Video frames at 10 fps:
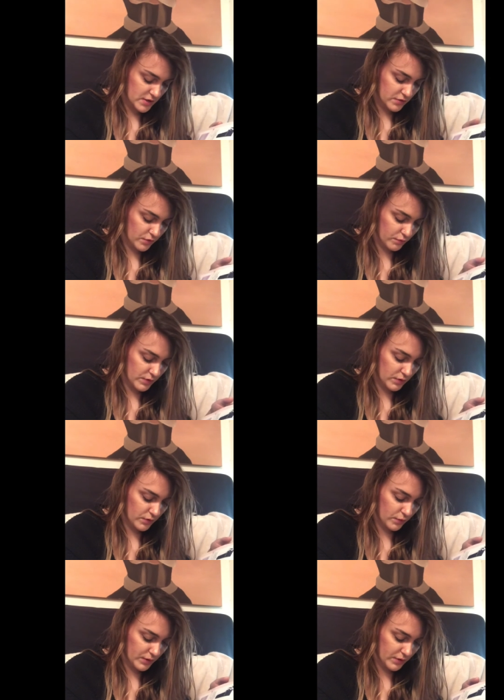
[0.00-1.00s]
The Riddle
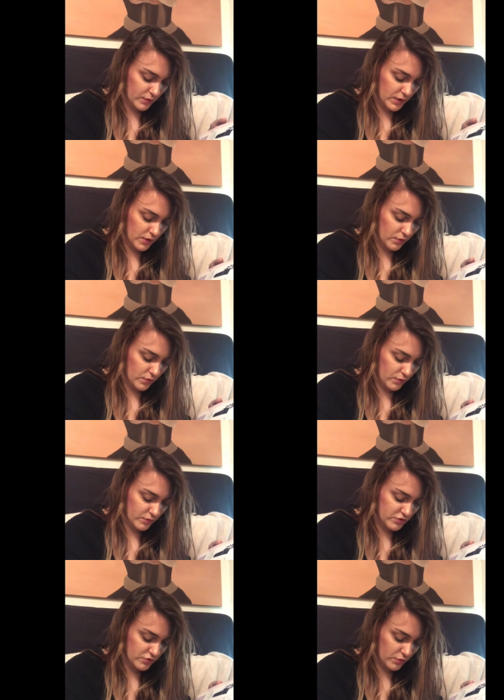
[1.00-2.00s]
Oil
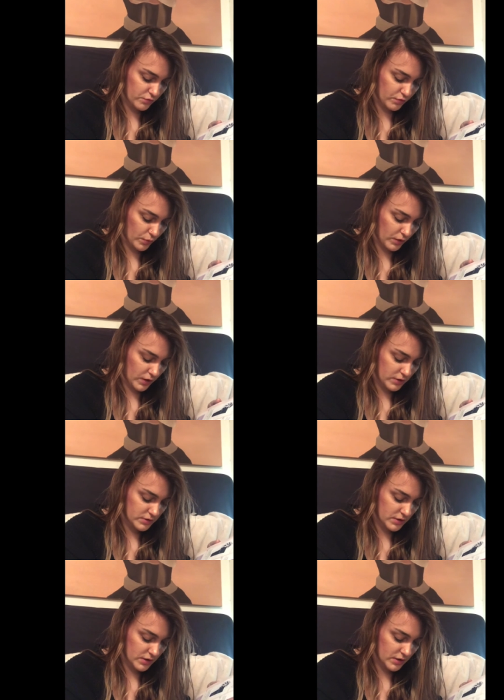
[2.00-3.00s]
Original
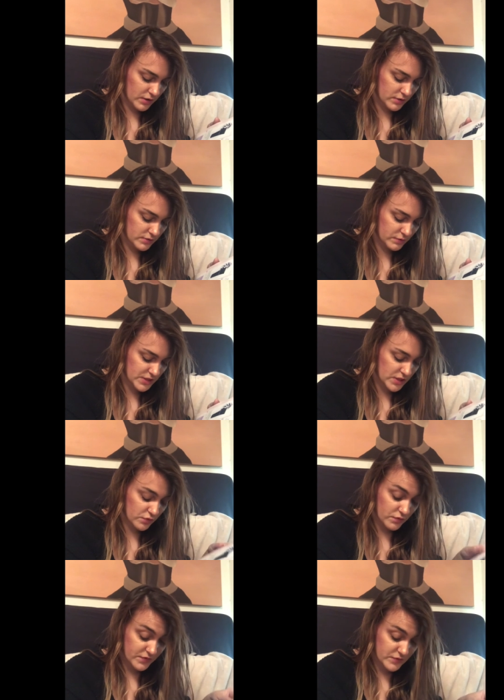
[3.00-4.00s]
Roll-On uh, retails
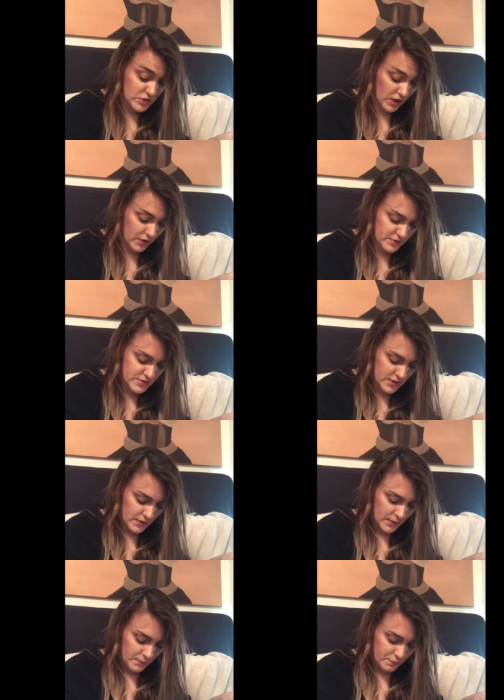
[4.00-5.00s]
for $50.
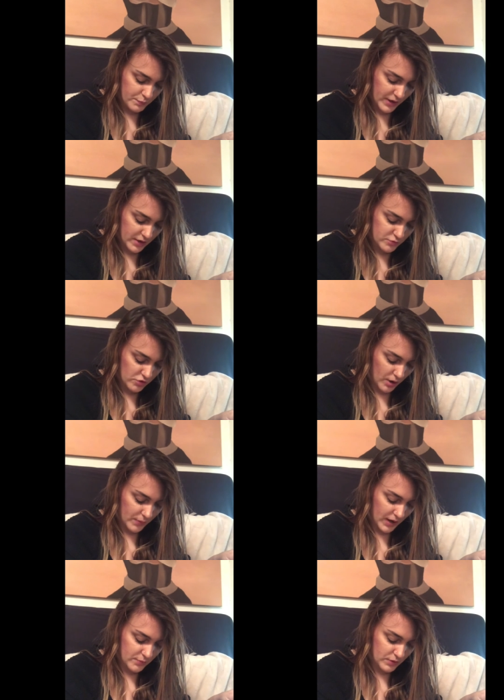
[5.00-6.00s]
Makeup Drop
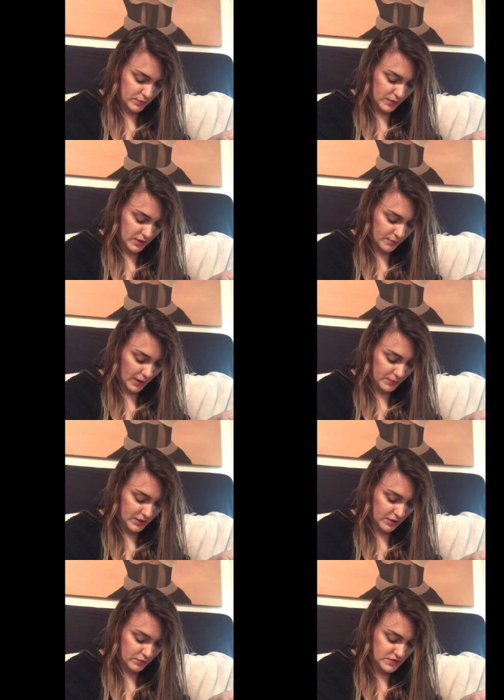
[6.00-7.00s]
Hybrid Makeup
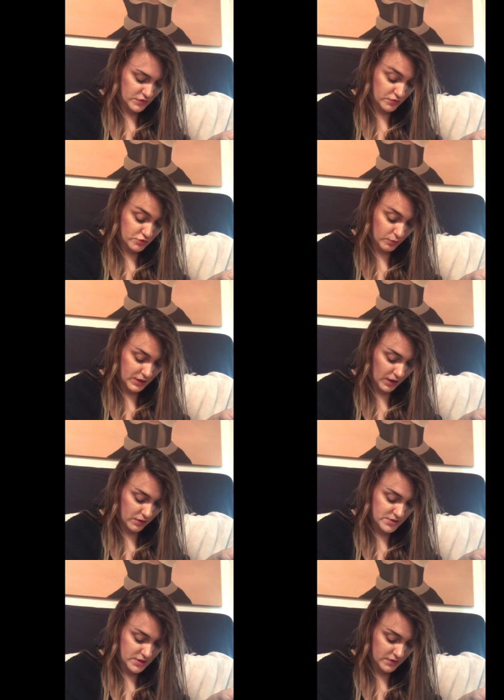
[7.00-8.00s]
Applicator retails for
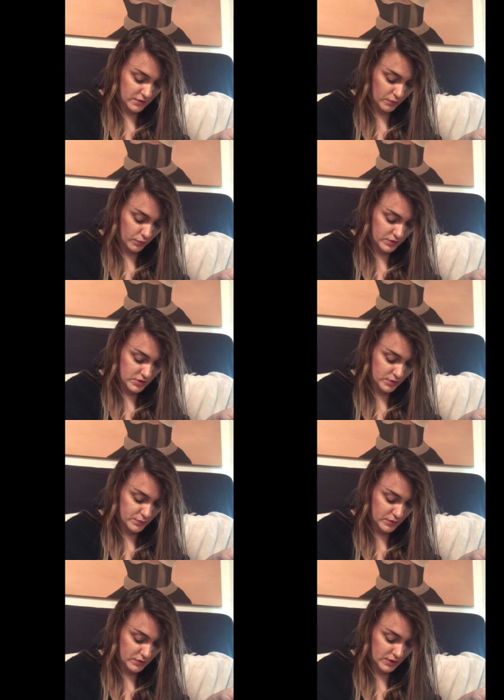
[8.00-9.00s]
$20. And the Wander
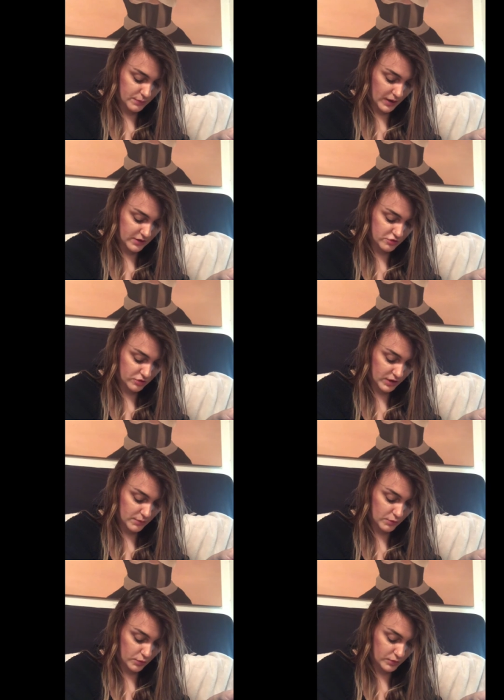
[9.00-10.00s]
Beauty Baggage Claim
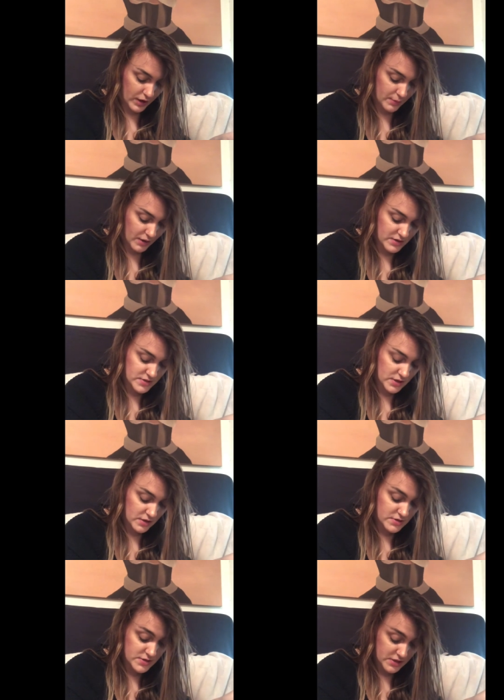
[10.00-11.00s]
Gold Eye Mask
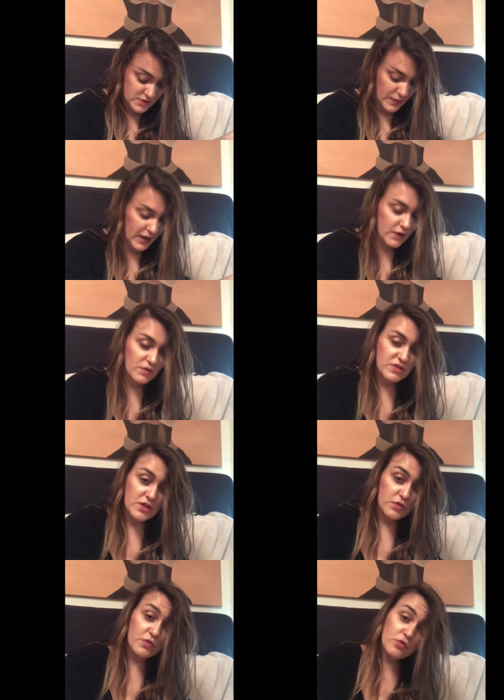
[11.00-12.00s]
6-pack
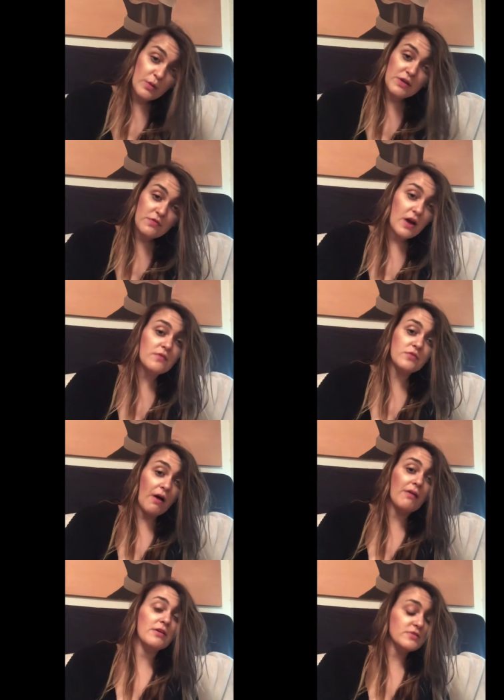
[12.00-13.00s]
retails for
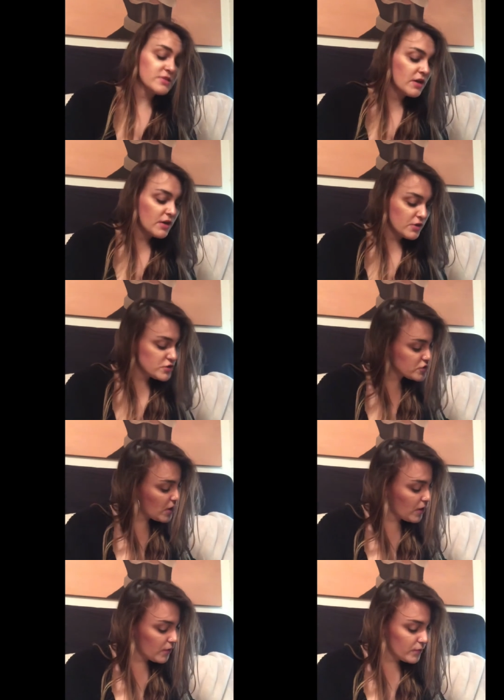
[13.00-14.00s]
$25.
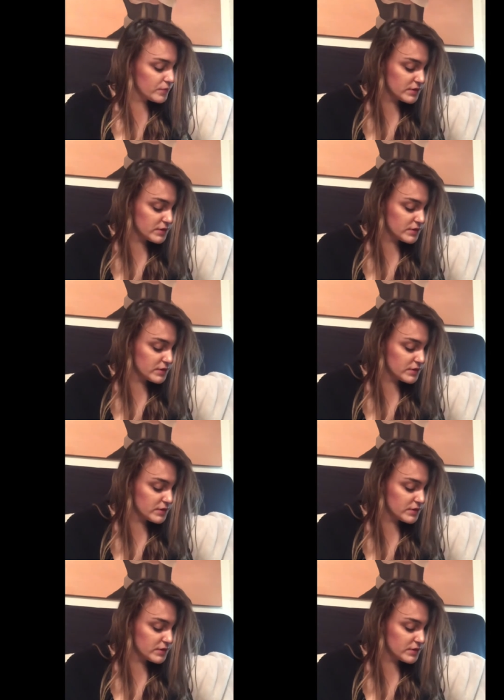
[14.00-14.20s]
So